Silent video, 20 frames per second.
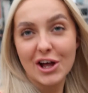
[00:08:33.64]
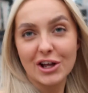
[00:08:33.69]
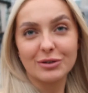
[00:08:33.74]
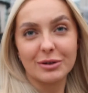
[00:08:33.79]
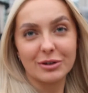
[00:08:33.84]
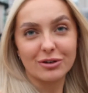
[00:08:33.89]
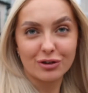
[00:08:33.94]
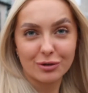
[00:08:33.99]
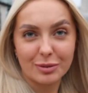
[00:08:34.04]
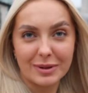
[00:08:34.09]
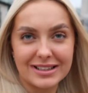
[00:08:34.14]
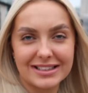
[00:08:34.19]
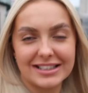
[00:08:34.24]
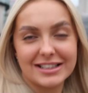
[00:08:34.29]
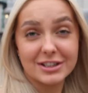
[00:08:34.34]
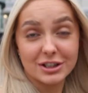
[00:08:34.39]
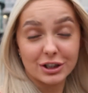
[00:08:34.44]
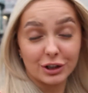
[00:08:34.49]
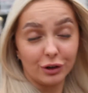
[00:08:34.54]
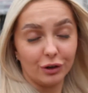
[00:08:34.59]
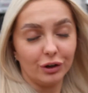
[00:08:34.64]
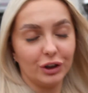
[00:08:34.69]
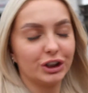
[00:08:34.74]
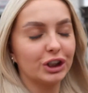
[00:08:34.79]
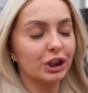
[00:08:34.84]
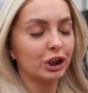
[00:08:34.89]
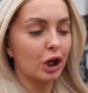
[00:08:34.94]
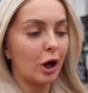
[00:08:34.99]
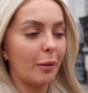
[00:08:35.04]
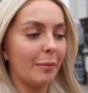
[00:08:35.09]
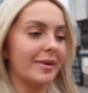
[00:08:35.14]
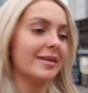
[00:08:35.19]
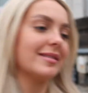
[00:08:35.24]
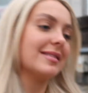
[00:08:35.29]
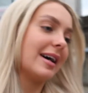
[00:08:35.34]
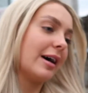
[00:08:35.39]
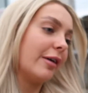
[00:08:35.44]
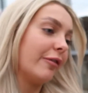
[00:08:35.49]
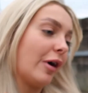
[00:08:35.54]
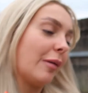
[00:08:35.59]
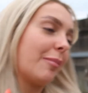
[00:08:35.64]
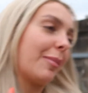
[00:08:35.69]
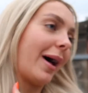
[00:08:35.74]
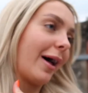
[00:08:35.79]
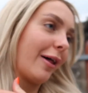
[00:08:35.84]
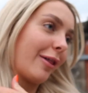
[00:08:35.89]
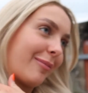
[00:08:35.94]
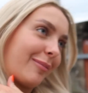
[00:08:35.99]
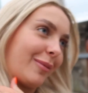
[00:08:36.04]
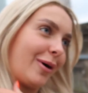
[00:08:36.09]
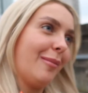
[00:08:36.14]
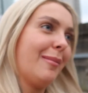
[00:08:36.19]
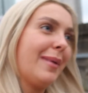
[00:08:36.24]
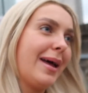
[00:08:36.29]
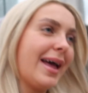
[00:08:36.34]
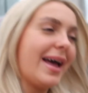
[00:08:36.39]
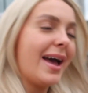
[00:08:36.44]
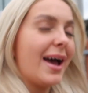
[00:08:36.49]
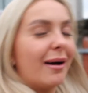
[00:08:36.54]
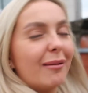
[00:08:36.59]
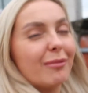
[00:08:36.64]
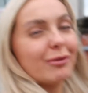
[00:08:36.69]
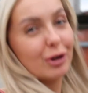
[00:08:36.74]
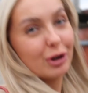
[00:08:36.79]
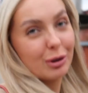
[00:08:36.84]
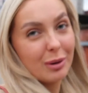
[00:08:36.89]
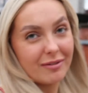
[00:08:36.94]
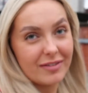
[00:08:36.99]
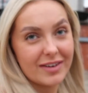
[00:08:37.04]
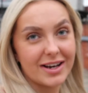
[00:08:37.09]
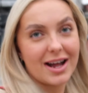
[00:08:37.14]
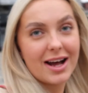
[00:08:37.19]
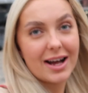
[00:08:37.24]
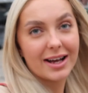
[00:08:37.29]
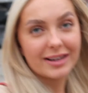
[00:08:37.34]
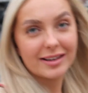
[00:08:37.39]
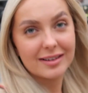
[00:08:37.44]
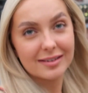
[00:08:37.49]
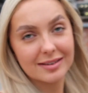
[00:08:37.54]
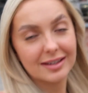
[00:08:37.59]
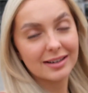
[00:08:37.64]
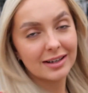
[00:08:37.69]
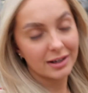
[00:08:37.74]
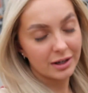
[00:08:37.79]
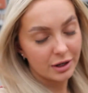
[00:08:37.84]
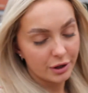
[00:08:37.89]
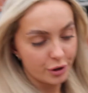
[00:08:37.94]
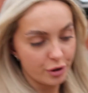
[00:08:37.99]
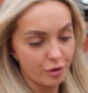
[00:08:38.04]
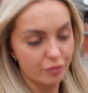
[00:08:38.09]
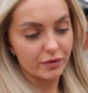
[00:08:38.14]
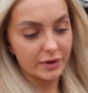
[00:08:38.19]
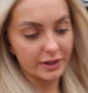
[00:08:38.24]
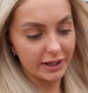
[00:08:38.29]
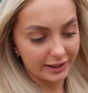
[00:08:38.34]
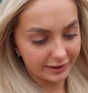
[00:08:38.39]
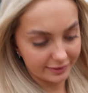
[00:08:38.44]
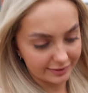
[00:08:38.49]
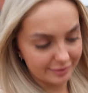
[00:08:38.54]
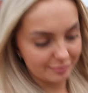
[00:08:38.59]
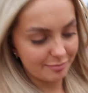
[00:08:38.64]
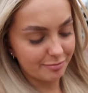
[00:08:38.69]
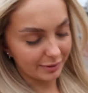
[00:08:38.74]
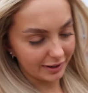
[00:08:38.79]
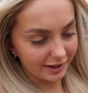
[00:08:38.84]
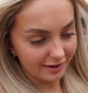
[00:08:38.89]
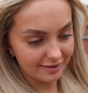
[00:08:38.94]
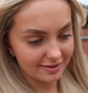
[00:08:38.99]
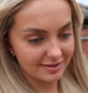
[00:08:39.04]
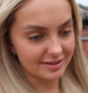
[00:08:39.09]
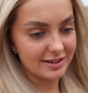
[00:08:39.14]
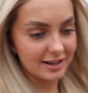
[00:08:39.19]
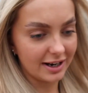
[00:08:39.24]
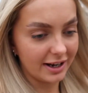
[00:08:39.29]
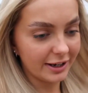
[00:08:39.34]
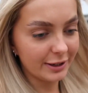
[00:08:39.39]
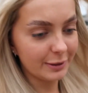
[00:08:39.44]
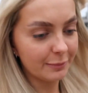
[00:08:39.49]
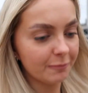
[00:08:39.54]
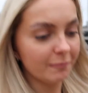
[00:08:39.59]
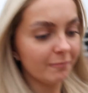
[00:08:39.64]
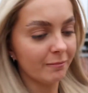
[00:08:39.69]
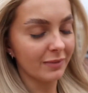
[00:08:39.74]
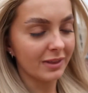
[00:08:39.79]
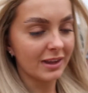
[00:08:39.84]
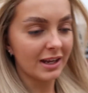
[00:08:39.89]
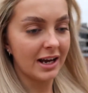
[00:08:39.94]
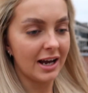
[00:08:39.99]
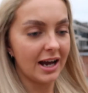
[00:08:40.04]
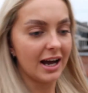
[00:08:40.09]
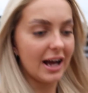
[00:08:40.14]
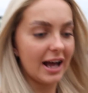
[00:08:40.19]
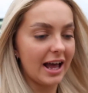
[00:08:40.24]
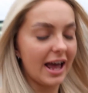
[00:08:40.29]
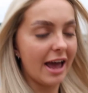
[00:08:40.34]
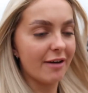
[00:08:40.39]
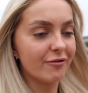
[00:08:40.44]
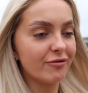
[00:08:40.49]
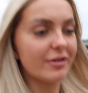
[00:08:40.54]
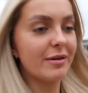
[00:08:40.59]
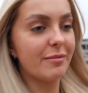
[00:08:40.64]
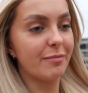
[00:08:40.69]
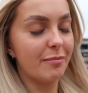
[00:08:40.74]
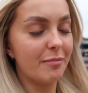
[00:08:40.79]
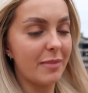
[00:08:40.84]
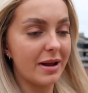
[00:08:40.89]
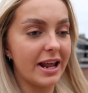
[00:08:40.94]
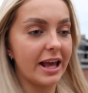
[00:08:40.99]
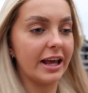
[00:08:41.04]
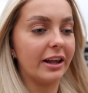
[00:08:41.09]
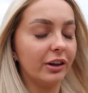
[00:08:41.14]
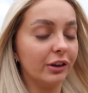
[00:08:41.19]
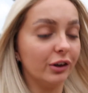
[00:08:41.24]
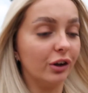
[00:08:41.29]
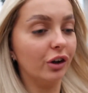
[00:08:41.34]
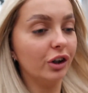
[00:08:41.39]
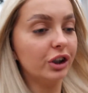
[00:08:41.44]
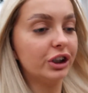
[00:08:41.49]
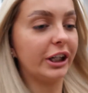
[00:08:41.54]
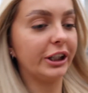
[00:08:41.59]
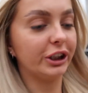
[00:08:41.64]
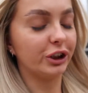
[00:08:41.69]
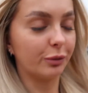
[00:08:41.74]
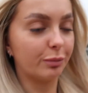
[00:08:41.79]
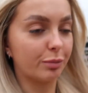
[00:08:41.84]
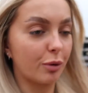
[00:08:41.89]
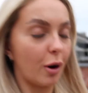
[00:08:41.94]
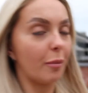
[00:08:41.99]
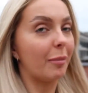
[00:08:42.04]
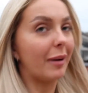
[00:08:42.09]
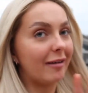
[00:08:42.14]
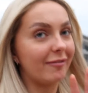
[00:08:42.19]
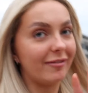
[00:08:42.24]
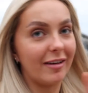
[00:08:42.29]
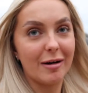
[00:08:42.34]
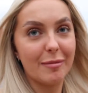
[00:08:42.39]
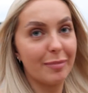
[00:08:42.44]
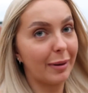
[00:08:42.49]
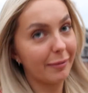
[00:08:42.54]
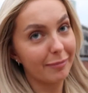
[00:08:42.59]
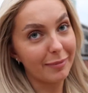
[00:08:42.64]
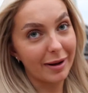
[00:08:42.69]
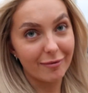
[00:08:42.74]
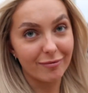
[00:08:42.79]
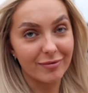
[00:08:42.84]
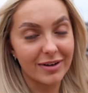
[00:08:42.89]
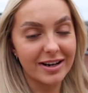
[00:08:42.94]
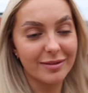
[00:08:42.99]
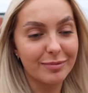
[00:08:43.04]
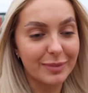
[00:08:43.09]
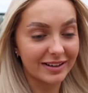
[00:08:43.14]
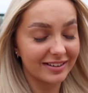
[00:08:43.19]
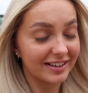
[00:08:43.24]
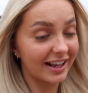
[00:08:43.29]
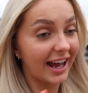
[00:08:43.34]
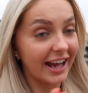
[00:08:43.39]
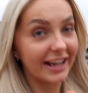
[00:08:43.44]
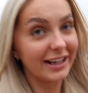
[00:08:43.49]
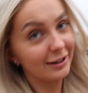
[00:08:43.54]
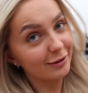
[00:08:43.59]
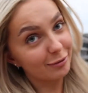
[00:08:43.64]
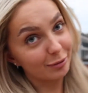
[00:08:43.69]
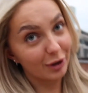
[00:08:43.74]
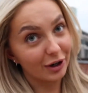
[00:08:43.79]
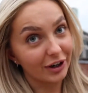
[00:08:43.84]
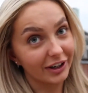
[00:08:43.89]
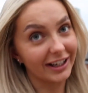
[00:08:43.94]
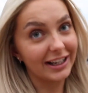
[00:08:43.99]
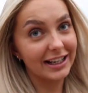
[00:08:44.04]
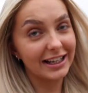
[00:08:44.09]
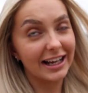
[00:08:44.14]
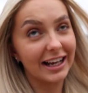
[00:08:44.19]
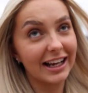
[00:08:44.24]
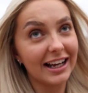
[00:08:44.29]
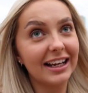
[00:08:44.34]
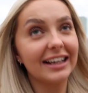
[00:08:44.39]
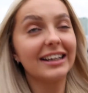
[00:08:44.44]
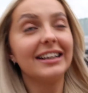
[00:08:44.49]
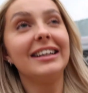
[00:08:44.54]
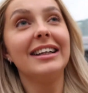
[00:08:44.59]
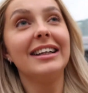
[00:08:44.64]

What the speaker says: So I just went into Lush and got myself a bath bomb. I'm going to have a nice, relaxing bath tonight. Every minute in Lush, it just brought back very bad memories because I hated working there.